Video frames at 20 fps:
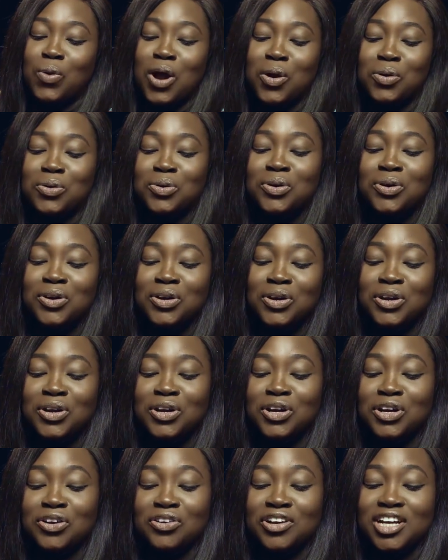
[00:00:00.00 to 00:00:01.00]
Woo!
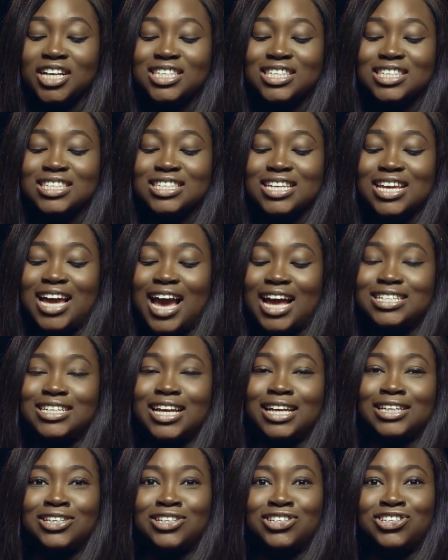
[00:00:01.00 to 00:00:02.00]
Christy
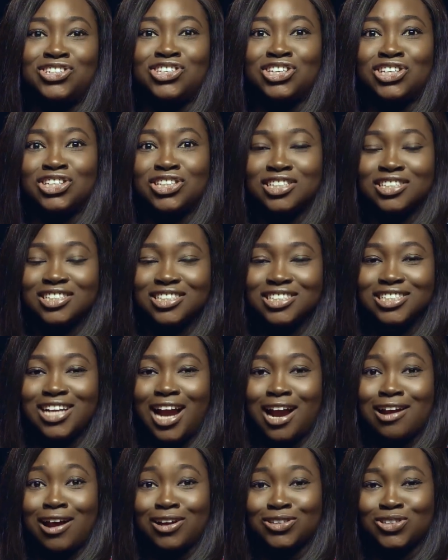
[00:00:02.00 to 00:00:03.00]
Adeni G,
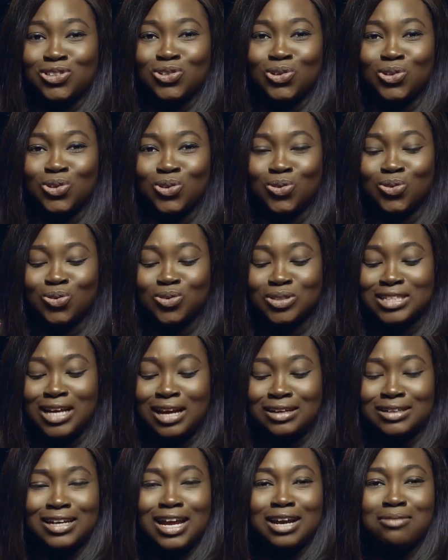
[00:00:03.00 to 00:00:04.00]
shout out to you,
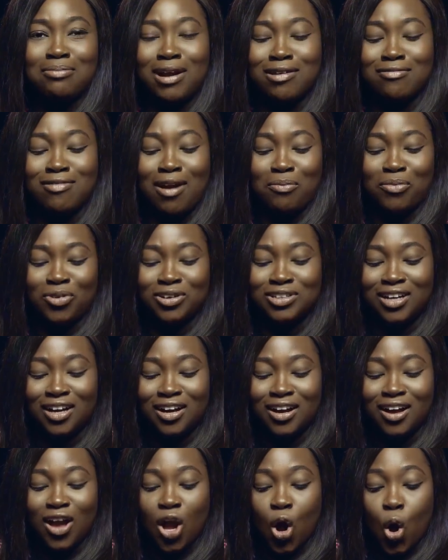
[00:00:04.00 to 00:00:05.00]
sounding like my
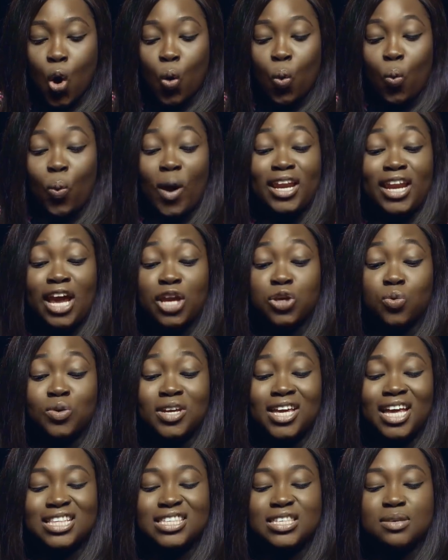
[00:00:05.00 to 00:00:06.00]
grandmother. When are you
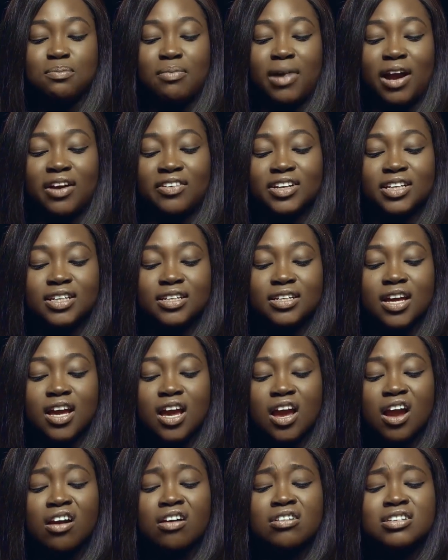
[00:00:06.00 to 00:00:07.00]
getting married?
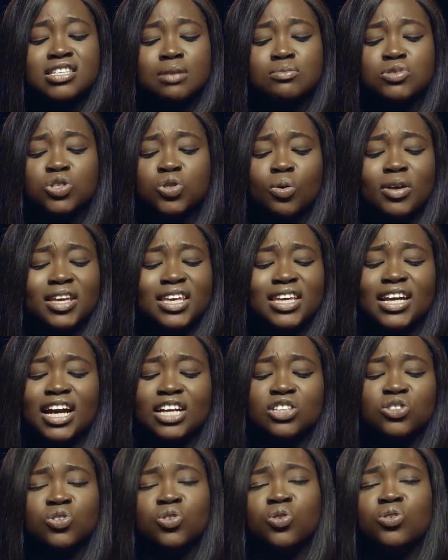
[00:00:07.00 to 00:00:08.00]
Because I'm so
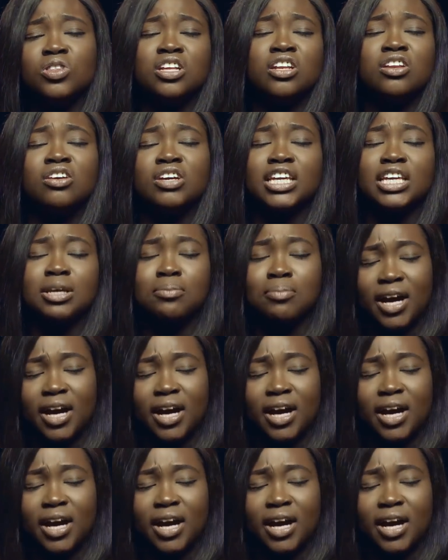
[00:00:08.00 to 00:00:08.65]
eager to know the lucky